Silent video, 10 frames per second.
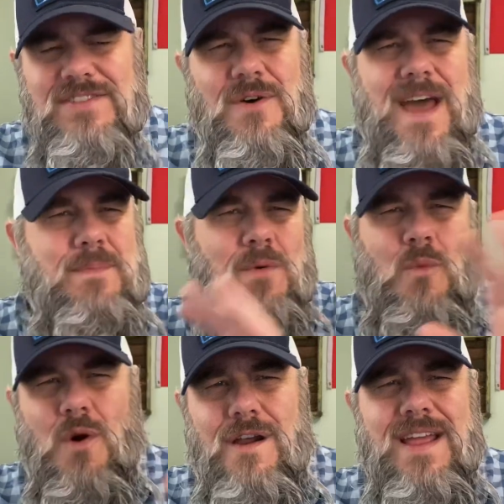So I've
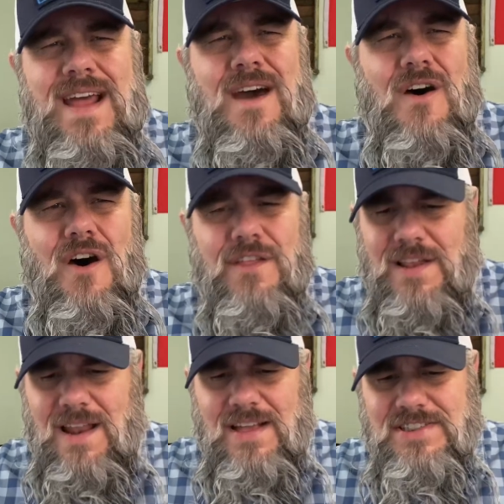been working out all the
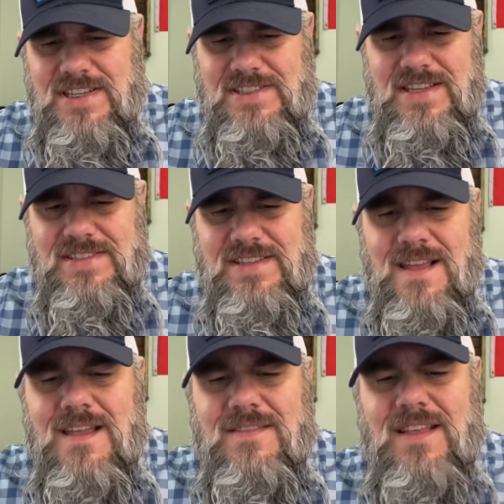logistics
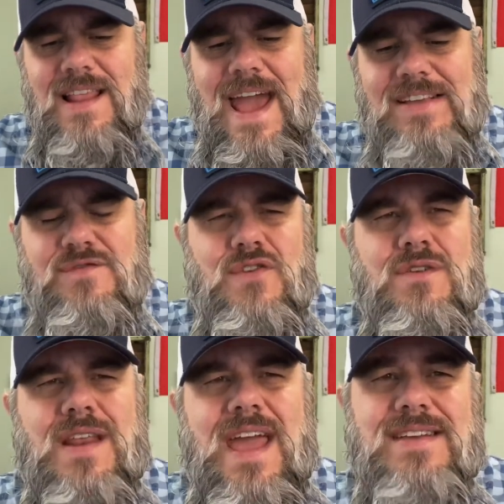the last
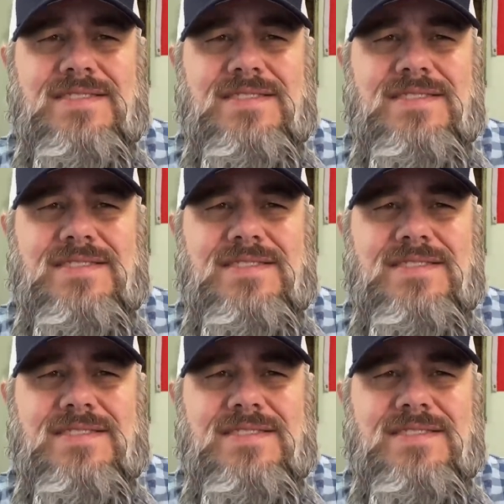few days.